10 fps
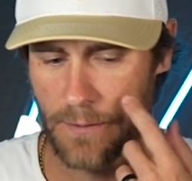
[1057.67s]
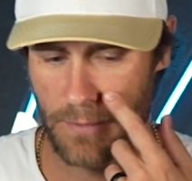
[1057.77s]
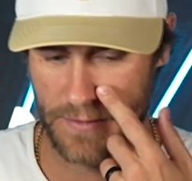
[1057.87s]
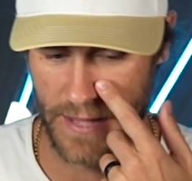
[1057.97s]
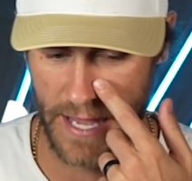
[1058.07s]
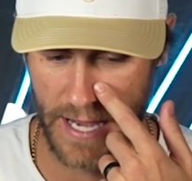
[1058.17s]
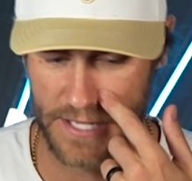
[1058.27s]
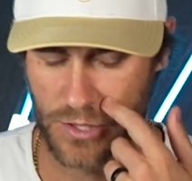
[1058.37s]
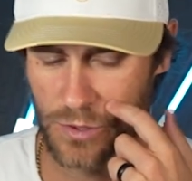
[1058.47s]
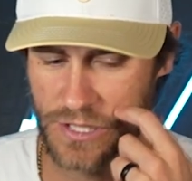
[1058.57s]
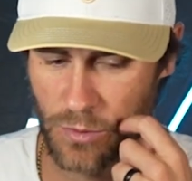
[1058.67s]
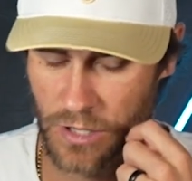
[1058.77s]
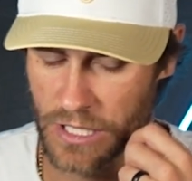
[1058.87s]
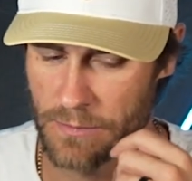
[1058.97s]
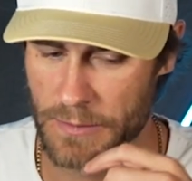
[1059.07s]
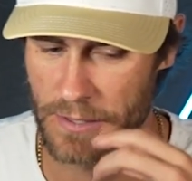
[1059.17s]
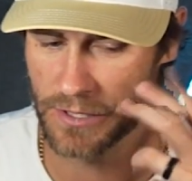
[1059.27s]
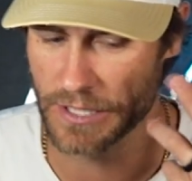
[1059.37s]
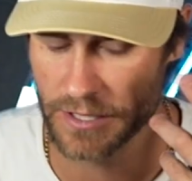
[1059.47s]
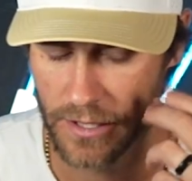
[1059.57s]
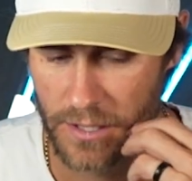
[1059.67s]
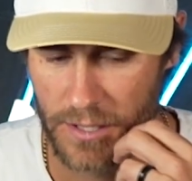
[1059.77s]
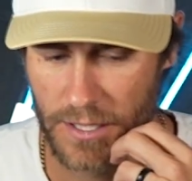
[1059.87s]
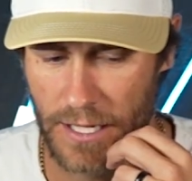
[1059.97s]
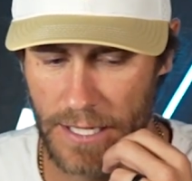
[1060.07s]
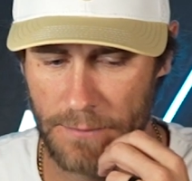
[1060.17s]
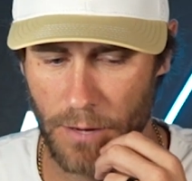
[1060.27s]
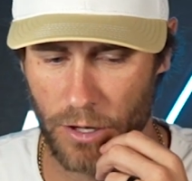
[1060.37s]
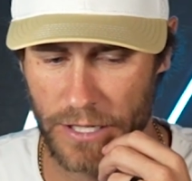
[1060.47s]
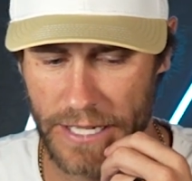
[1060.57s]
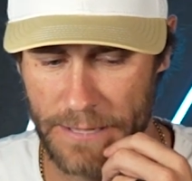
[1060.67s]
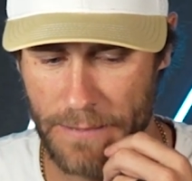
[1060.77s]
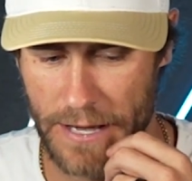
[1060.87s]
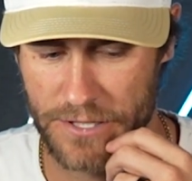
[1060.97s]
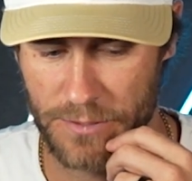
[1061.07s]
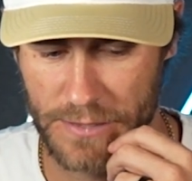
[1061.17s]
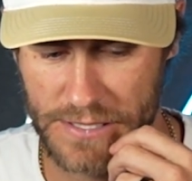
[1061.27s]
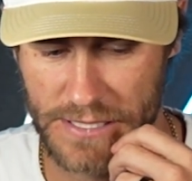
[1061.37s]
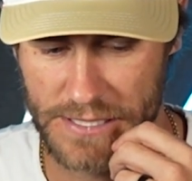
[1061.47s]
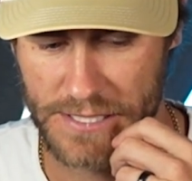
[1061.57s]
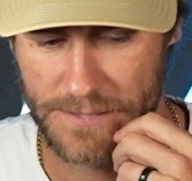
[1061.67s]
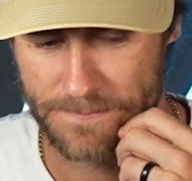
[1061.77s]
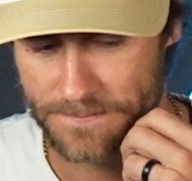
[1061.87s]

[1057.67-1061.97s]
but the AI tools that we're going to be building are going to impact your business